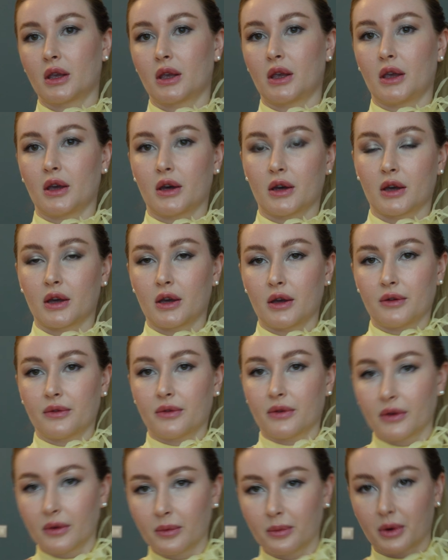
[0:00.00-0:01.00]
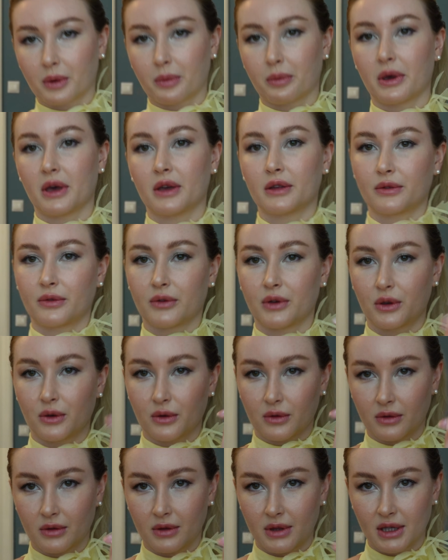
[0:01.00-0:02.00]
Here I have prepared for you
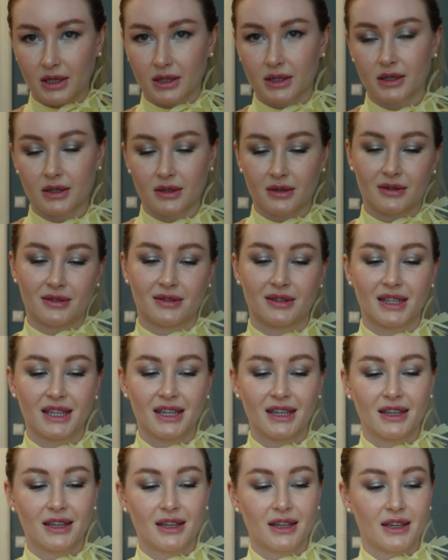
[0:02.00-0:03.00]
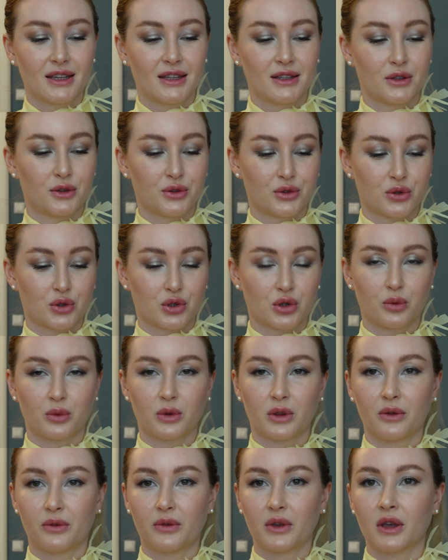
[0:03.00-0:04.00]
this. Not to show
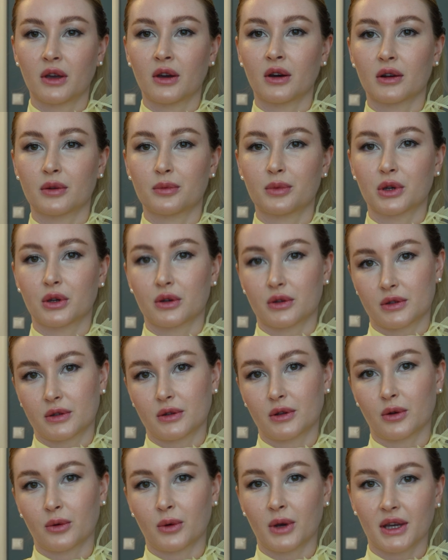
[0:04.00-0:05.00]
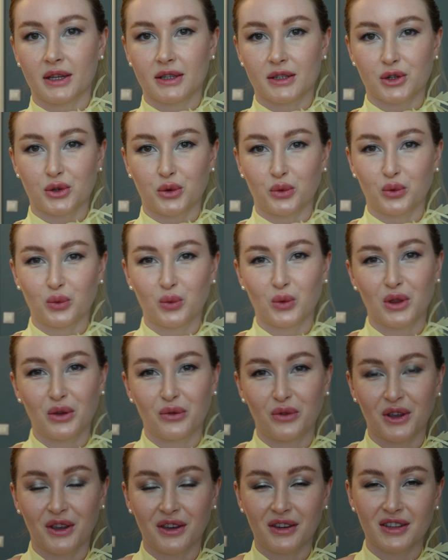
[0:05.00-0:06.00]
with the finger, because you know, guys, showing with the
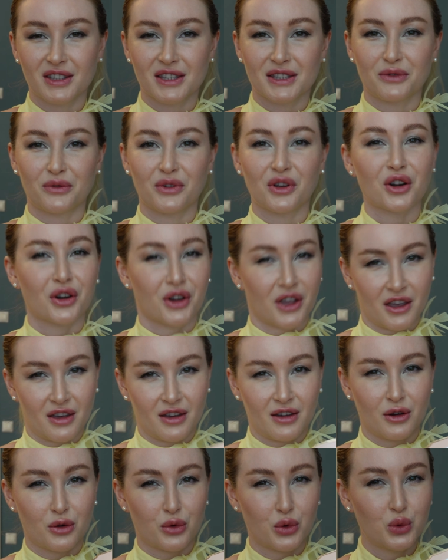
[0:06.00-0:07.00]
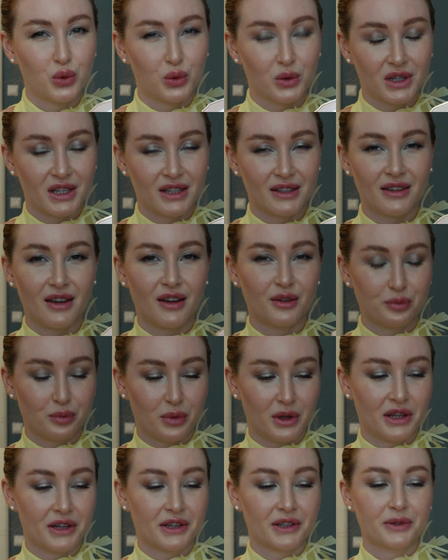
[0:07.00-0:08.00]
finger is very rude and
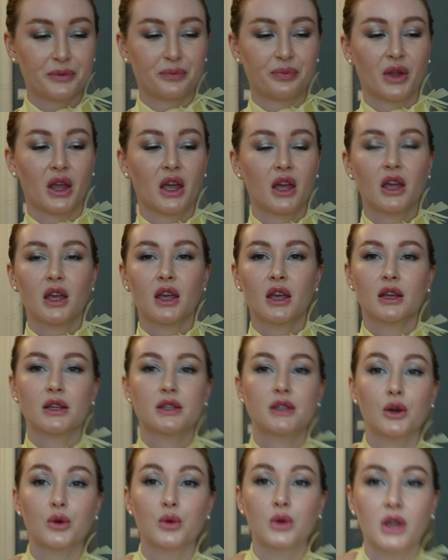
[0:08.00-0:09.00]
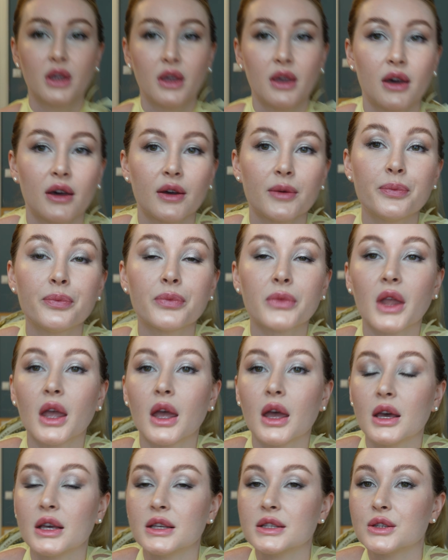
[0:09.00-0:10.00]
unpolite. So here,
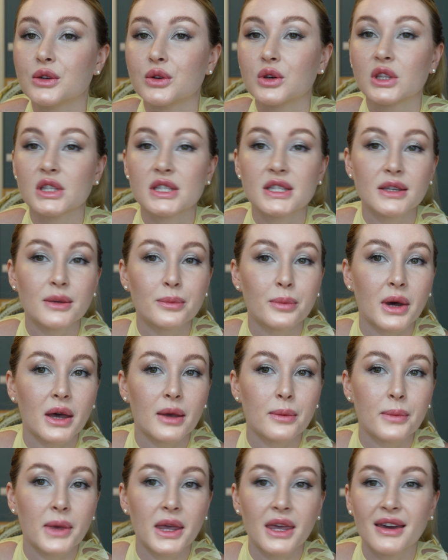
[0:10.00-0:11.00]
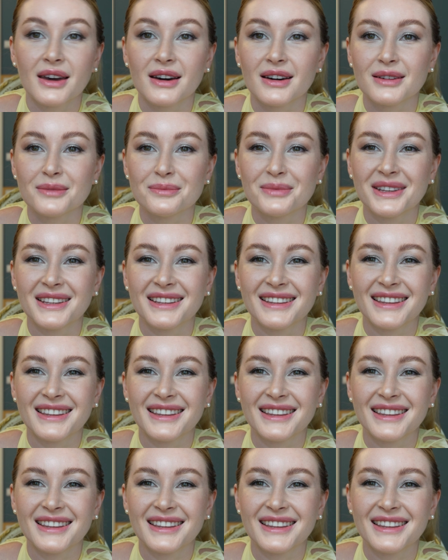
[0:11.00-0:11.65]
as you can see, my makeup.